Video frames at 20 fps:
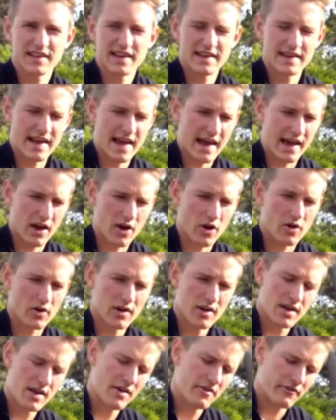Now,
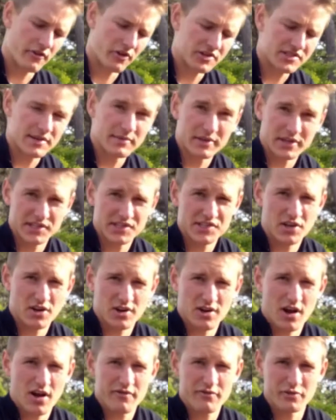first I'm going to
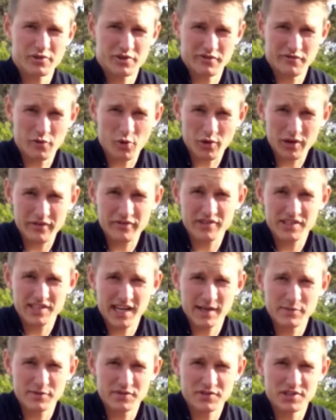start off with 4 different
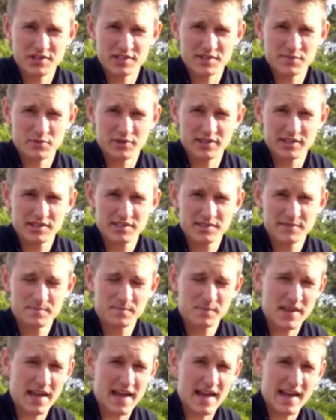types of shin splints,
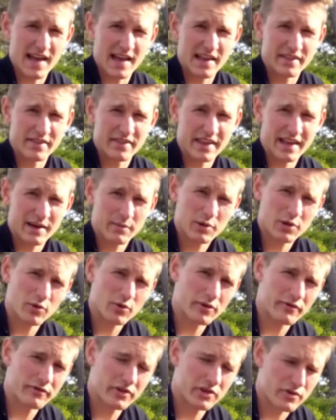and then I'm going to
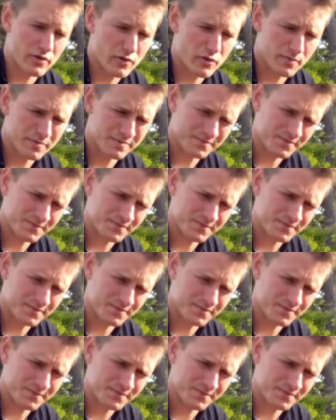review